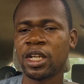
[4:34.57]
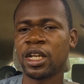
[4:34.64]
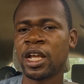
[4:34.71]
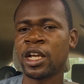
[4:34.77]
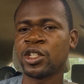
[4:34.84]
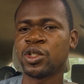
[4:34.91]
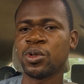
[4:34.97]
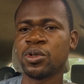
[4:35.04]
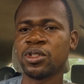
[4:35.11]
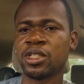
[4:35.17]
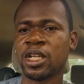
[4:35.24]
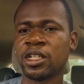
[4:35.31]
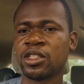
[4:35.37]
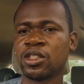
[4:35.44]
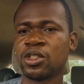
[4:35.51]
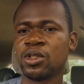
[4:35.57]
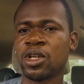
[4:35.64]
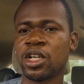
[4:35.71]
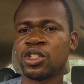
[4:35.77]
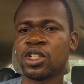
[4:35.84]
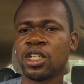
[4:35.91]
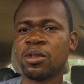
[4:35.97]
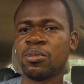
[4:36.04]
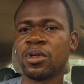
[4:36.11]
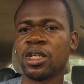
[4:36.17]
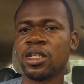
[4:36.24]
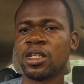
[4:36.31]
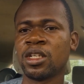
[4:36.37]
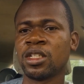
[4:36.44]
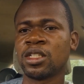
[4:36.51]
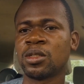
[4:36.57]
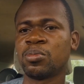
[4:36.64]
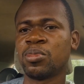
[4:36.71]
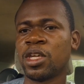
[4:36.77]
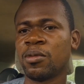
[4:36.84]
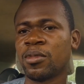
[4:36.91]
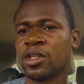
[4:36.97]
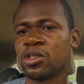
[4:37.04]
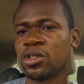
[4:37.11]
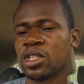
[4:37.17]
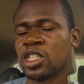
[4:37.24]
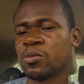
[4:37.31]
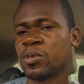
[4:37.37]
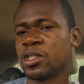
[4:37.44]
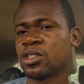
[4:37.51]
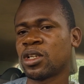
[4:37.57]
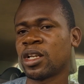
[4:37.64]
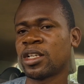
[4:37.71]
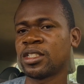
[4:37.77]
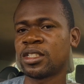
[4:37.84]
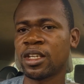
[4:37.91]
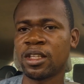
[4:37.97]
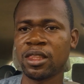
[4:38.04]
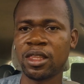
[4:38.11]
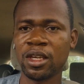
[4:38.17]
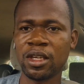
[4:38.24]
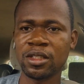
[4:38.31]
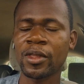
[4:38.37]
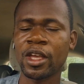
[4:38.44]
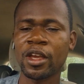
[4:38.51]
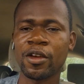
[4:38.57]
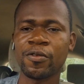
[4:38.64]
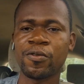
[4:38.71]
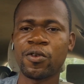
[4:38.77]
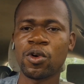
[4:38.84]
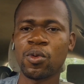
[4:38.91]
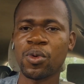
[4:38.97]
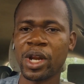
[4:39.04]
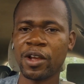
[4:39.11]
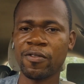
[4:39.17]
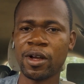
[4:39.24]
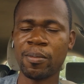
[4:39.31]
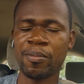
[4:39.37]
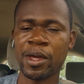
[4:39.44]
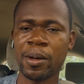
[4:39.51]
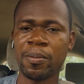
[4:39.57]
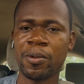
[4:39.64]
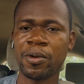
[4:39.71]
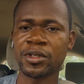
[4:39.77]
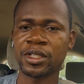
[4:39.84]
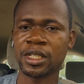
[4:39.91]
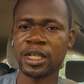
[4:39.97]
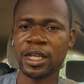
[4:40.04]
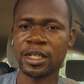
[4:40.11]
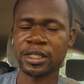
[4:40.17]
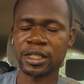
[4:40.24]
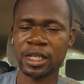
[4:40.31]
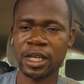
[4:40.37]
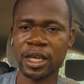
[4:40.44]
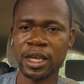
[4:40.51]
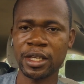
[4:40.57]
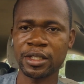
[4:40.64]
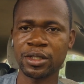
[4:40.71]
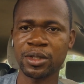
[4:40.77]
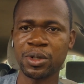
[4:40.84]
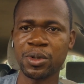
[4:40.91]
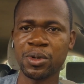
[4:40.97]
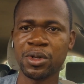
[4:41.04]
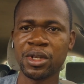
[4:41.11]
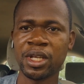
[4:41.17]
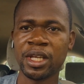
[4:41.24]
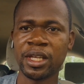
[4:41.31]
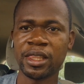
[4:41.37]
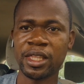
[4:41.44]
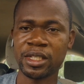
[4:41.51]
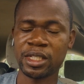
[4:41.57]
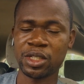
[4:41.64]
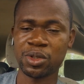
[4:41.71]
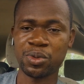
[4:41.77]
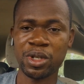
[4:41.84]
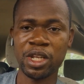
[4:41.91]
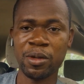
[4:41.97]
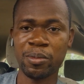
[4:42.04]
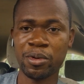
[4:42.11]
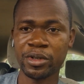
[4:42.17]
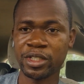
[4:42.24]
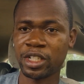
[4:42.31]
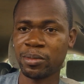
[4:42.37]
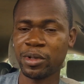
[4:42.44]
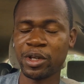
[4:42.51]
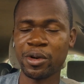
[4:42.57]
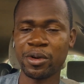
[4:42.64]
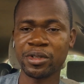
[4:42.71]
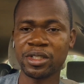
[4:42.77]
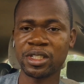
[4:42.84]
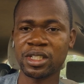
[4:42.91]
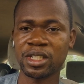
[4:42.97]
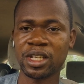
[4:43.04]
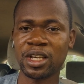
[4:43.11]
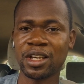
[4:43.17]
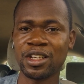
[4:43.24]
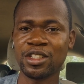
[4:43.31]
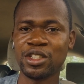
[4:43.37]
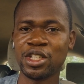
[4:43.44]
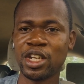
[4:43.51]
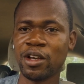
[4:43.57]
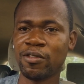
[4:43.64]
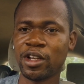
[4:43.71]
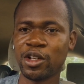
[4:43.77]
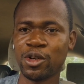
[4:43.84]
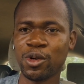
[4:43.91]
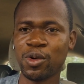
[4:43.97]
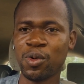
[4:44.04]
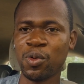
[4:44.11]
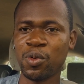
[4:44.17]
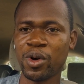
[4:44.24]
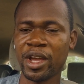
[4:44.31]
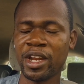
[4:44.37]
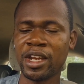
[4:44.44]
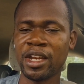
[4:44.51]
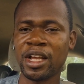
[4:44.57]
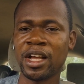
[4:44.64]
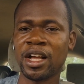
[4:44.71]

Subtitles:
that shows that you actually make this payment or this particular set date for whatever purpose it is. So this is really important because you never know when